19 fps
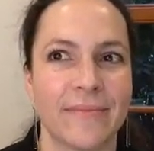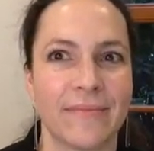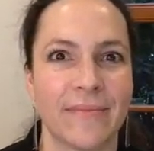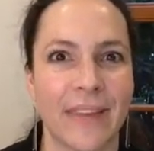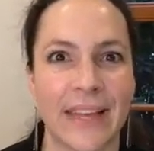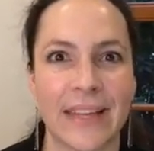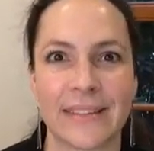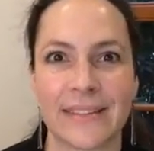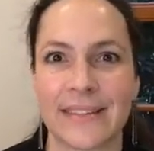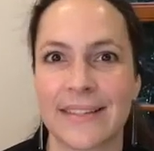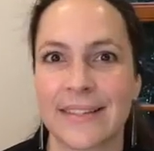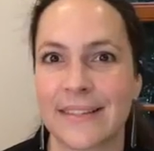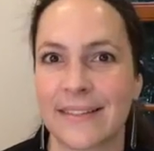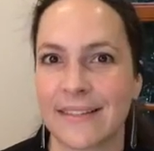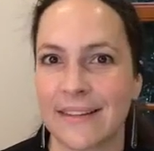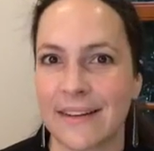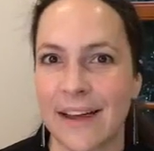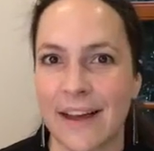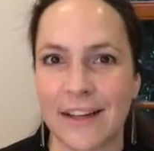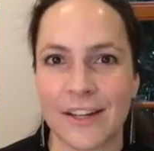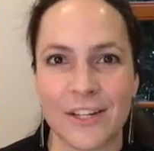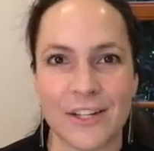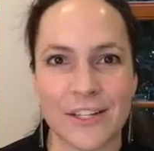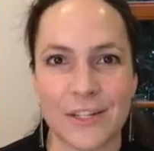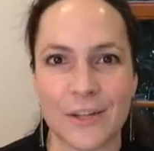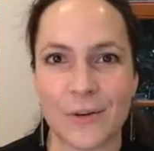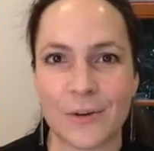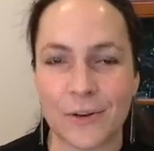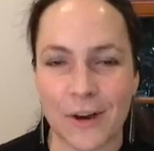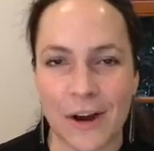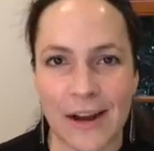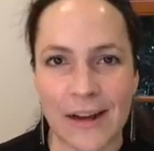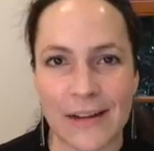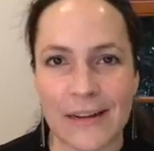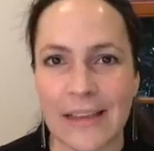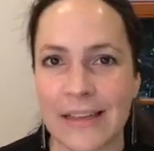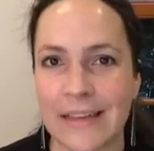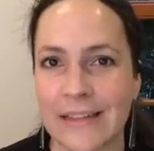it's not just
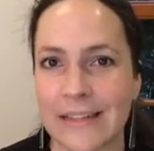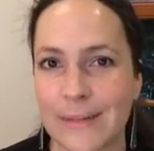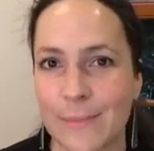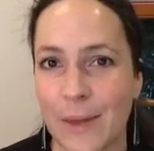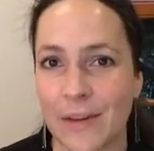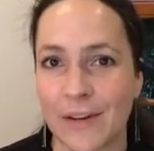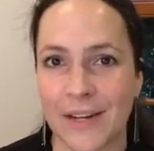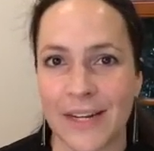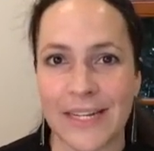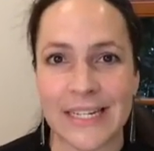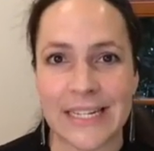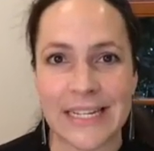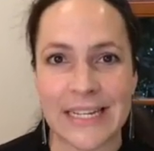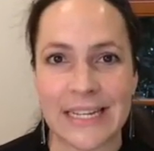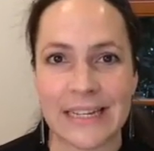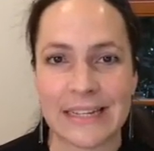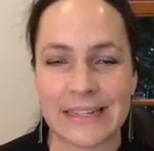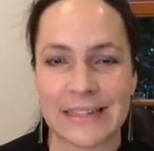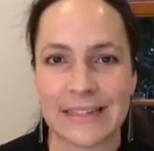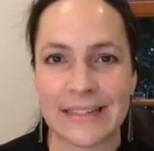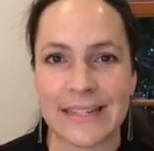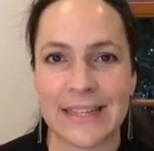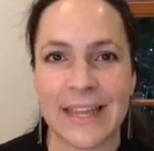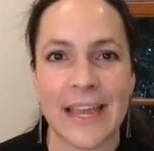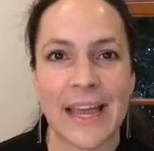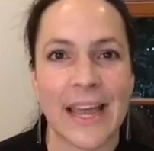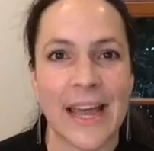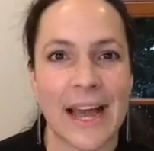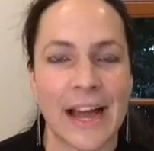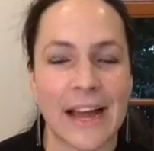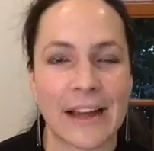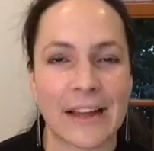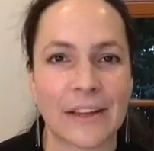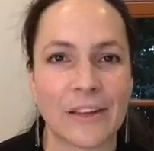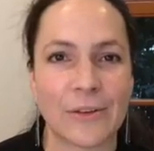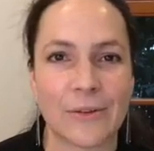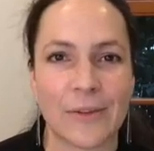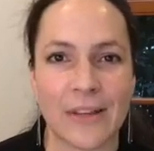notoriety, it's about ideas.
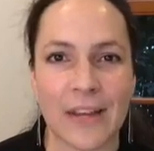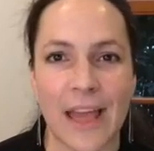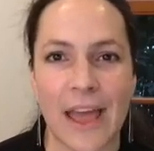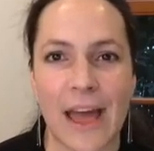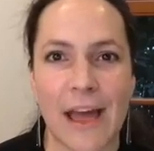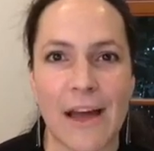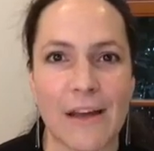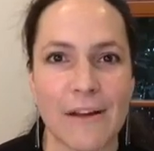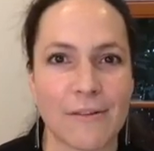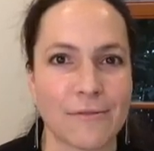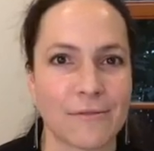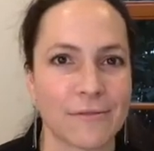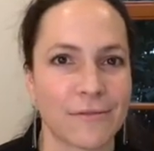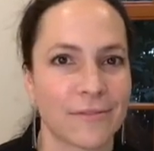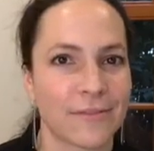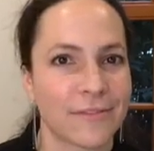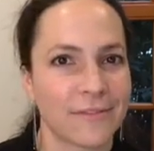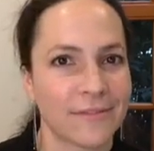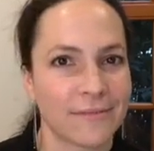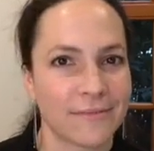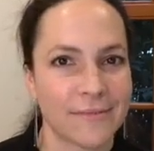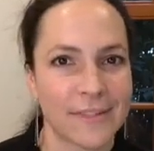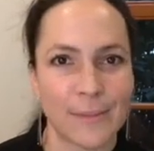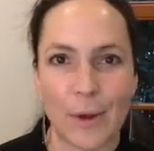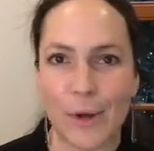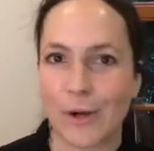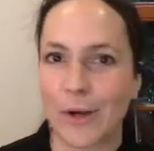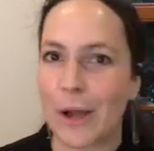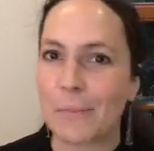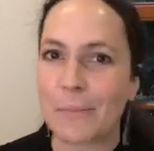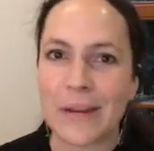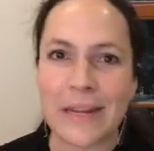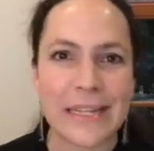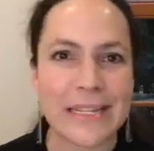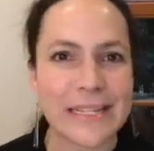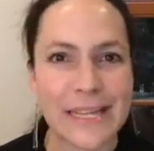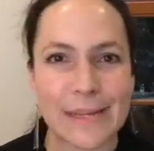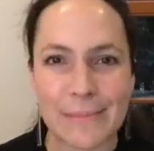You can have small
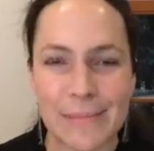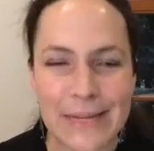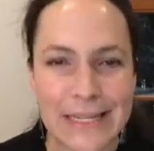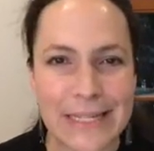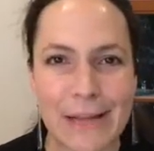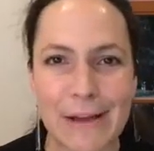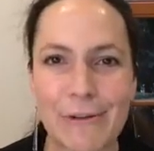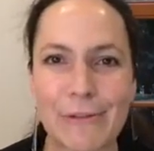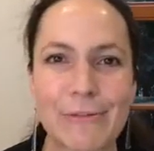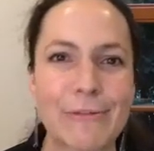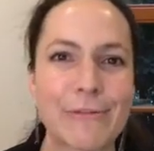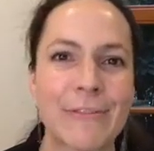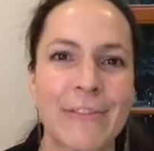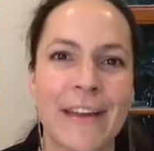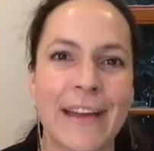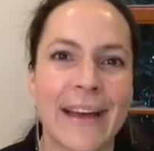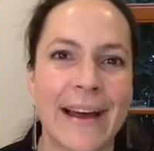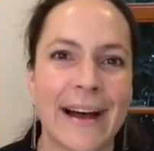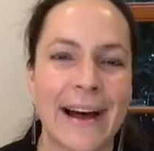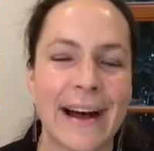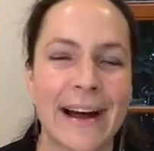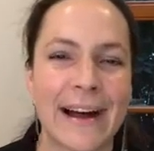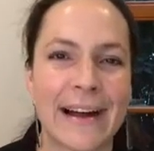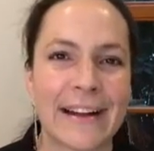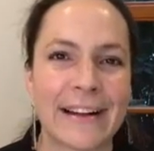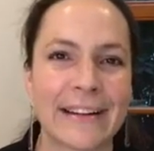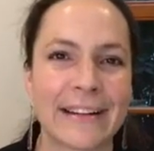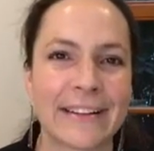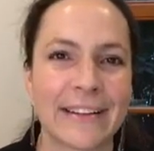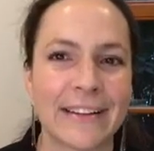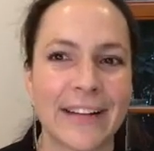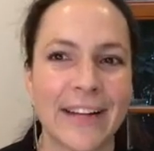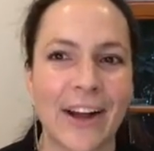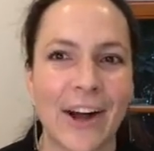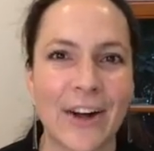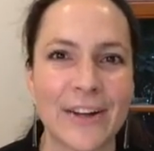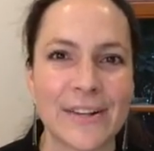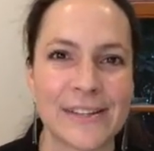companies like myself
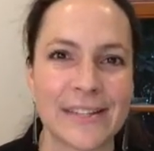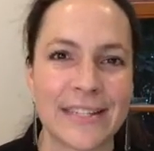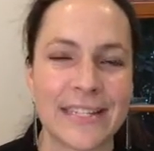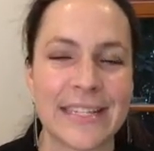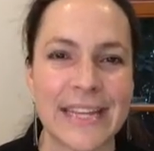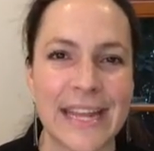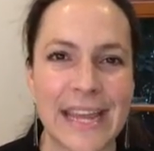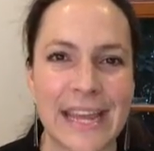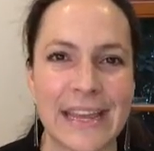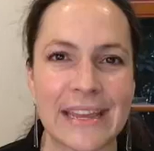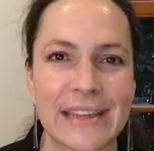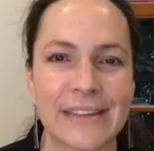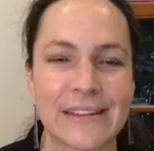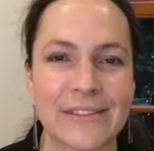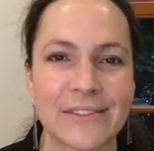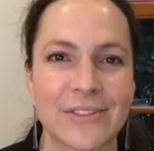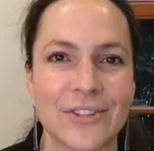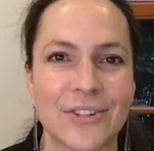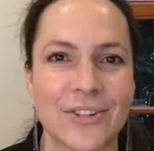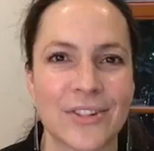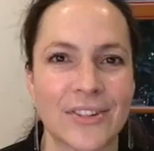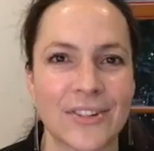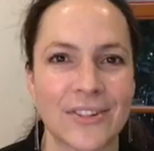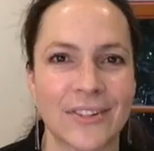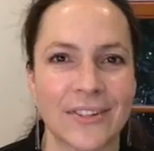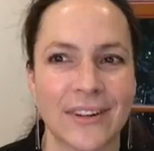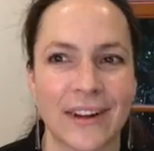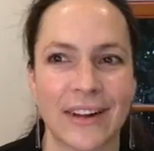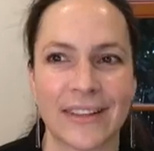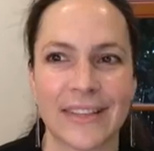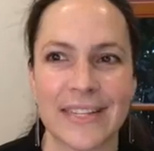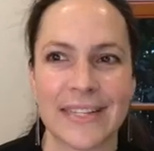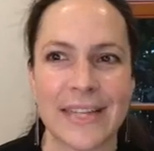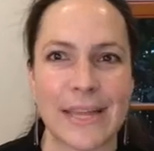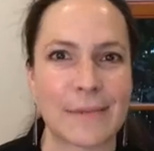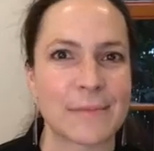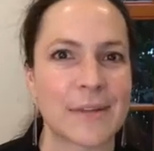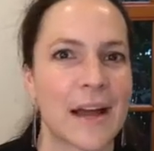on stage at the
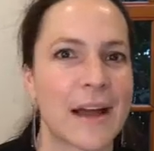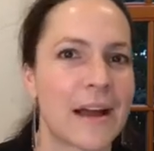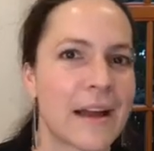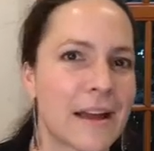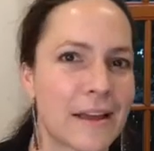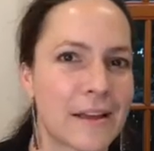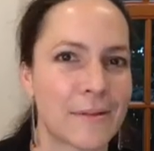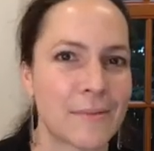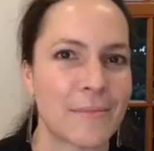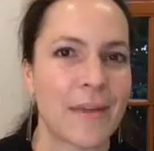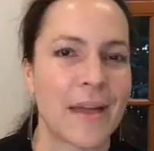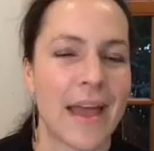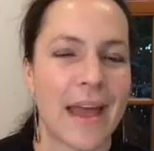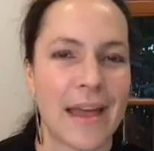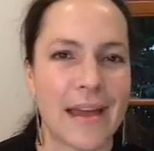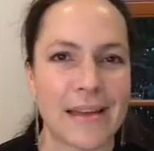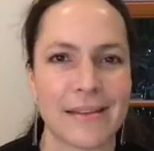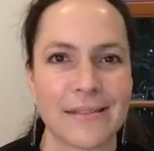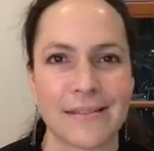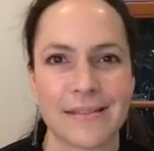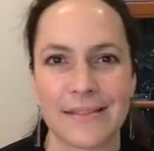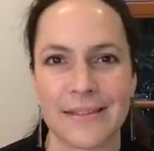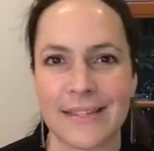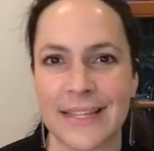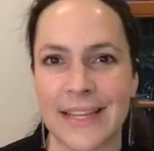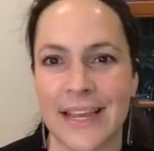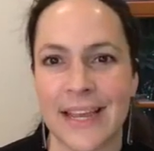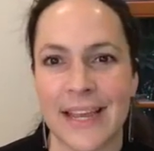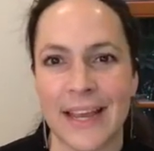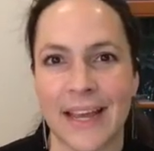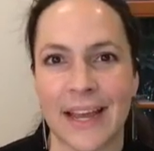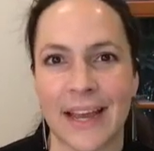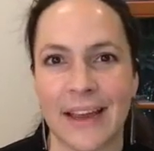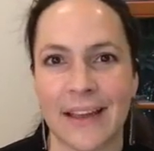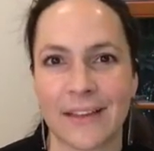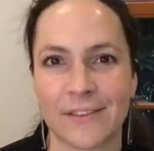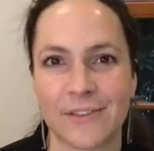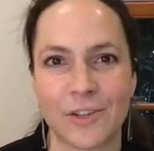same time as
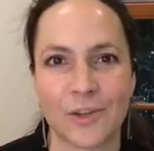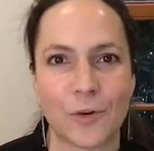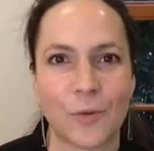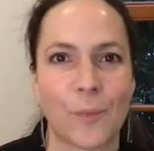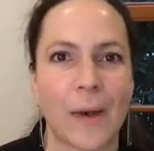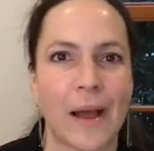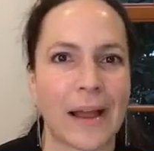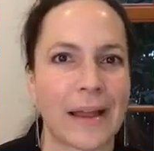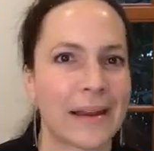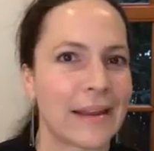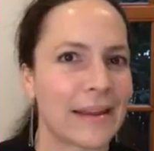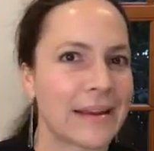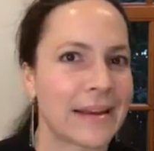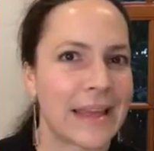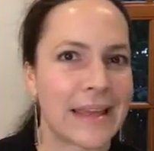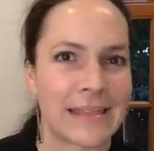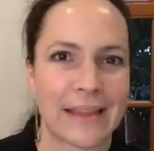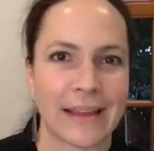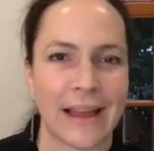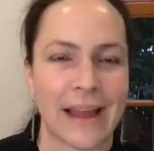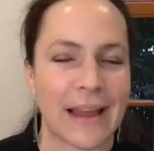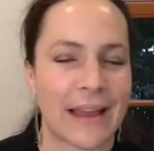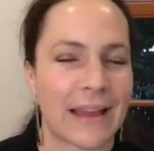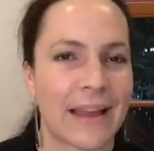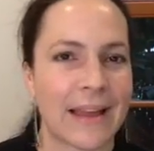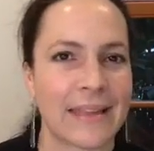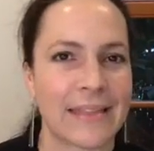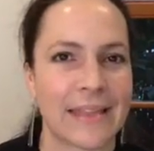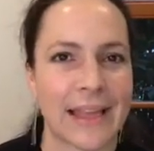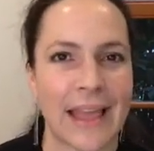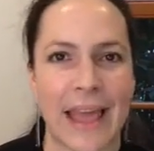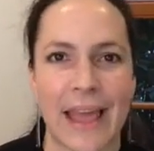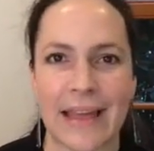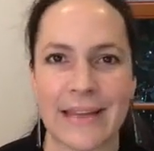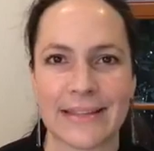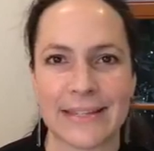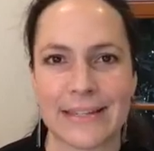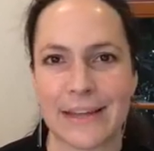Joe Biden and the
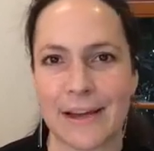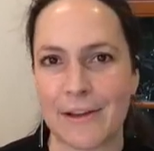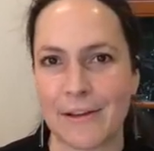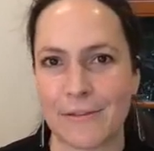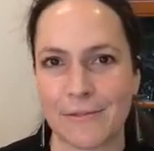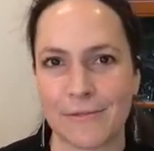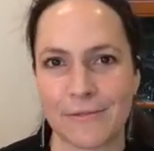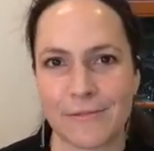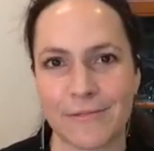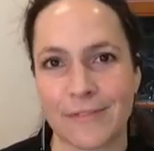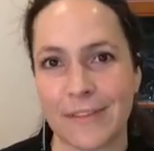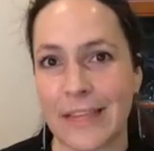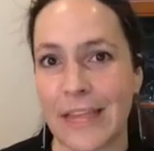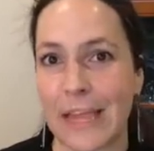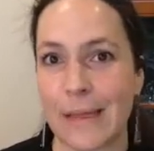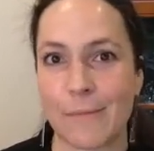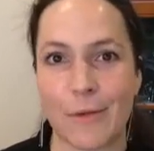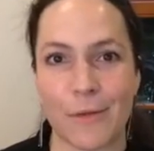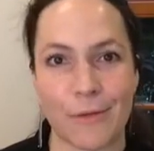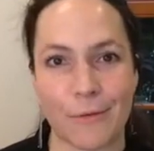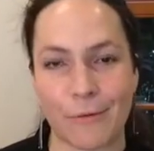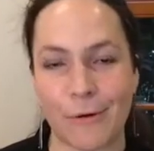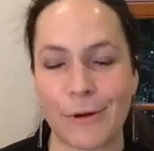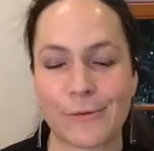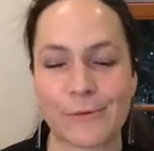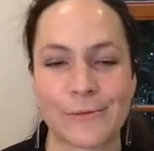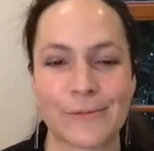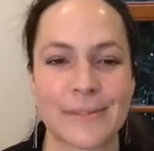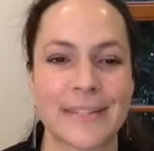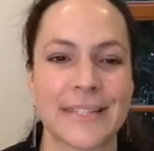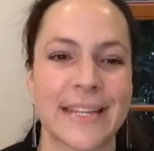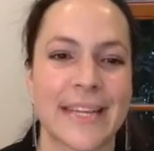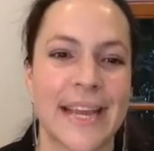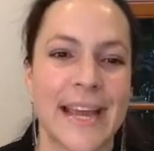cast of Game of Thrones.